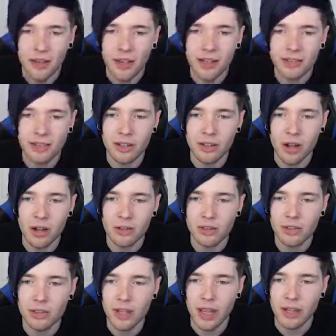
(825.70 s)
there's
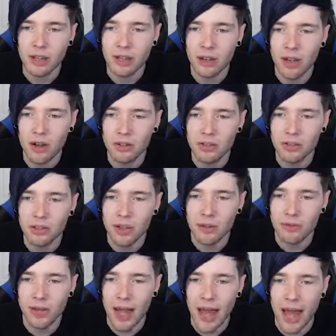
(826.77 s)
lots and lots
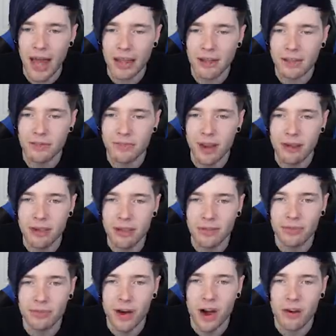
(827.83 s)
of land very
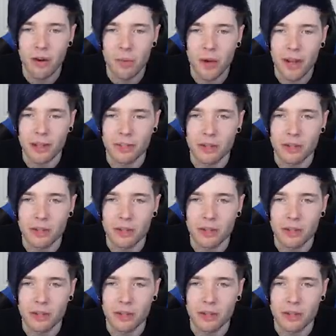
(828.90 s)
far away,